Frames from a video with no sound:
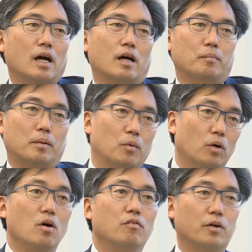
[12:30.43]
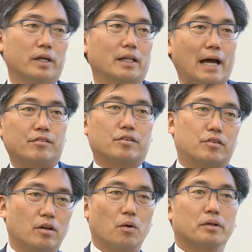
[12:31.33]
Uh, but moreover, it allows us
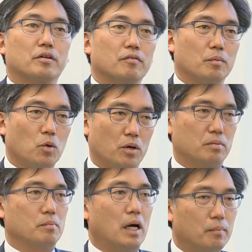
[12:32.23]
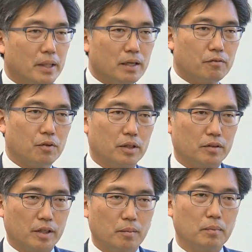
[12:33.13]
to go into even more meaningful
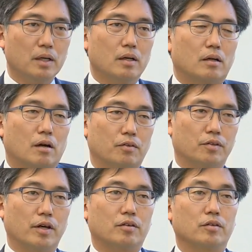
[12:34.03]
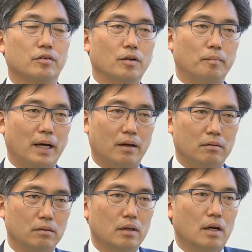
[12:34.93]
and deep conversations
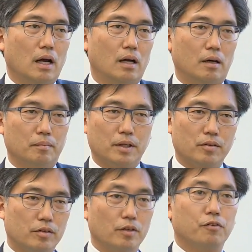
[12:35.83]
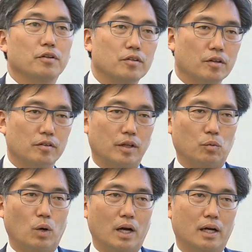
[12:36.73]
about um, these differences
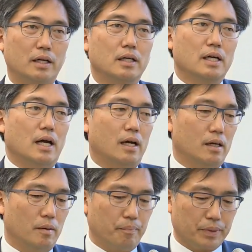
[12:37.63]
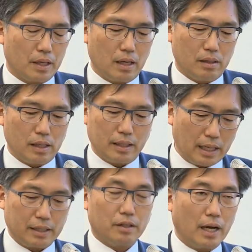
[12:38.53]
and why um, and
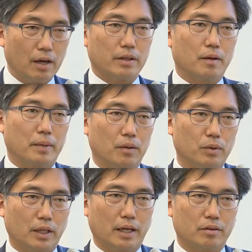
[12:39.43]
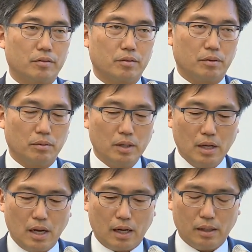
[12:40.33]
you know how they they may relate to
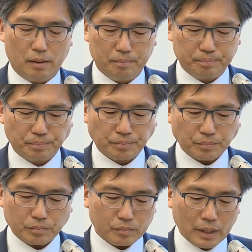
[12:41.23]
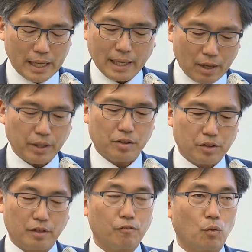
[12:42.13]
um, and how they
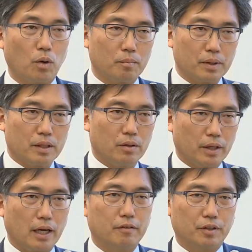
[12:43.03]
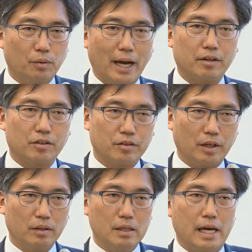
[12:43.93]
should inform you know the kind of interactions
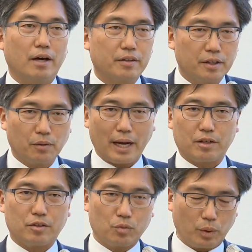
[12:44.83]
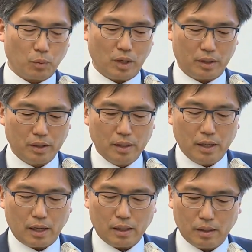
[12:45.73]
that healthy interactions we want
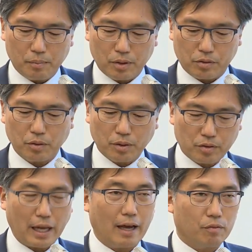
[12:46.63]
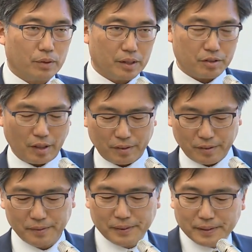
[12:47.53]
um, students to have with each other